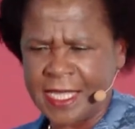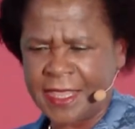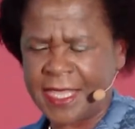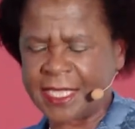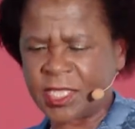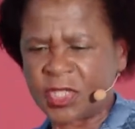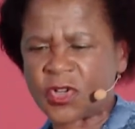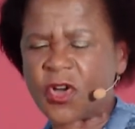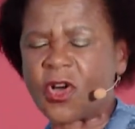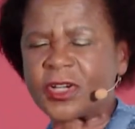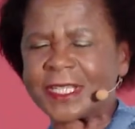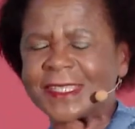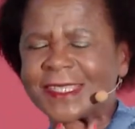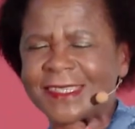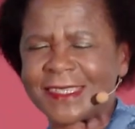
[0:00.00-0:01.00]
that
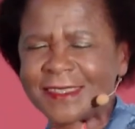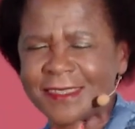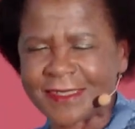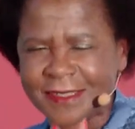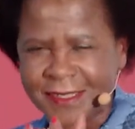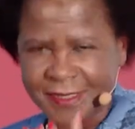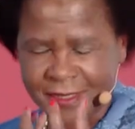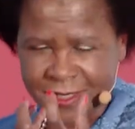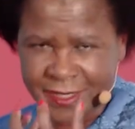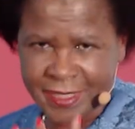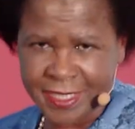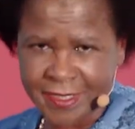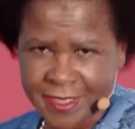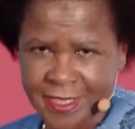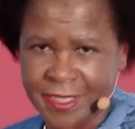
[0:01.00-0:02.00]
toxicity
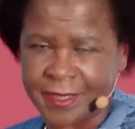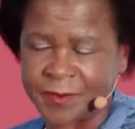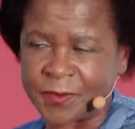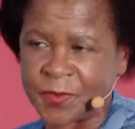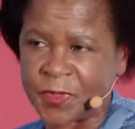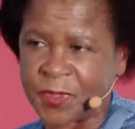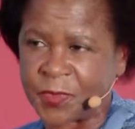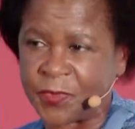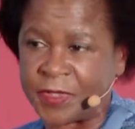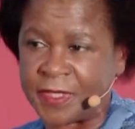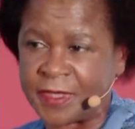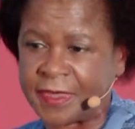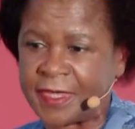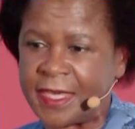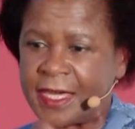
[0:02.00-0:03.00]
that comes
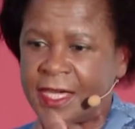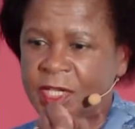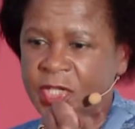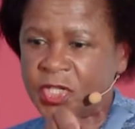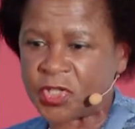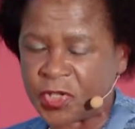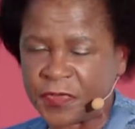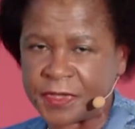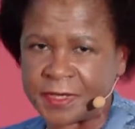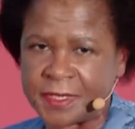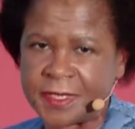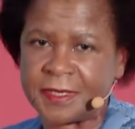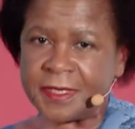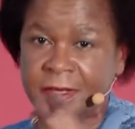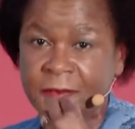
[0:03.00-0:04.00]
with
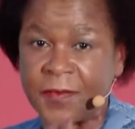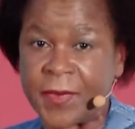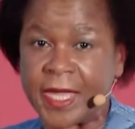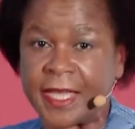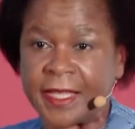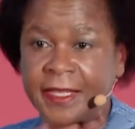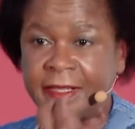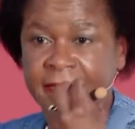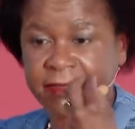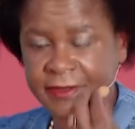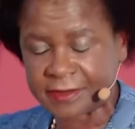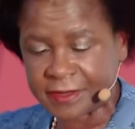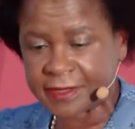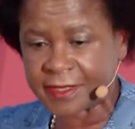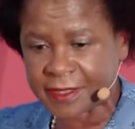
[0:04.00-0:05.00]
chauvinistic male
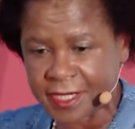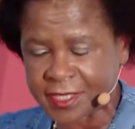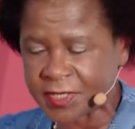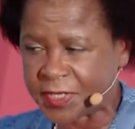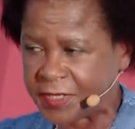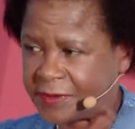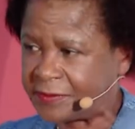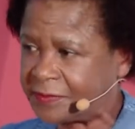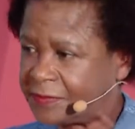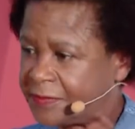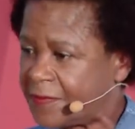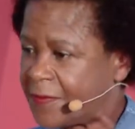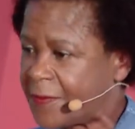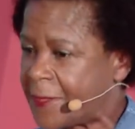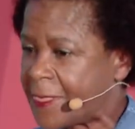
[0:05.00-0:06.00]
culture.
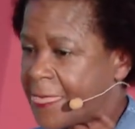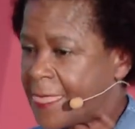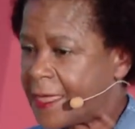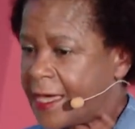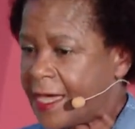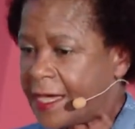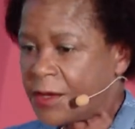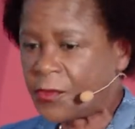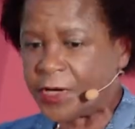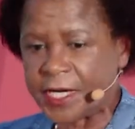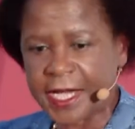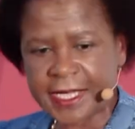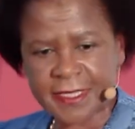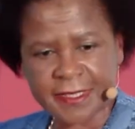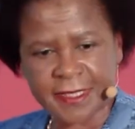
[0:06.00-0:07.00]
And when
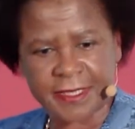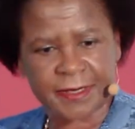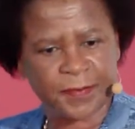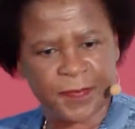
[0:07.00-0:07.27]
I said,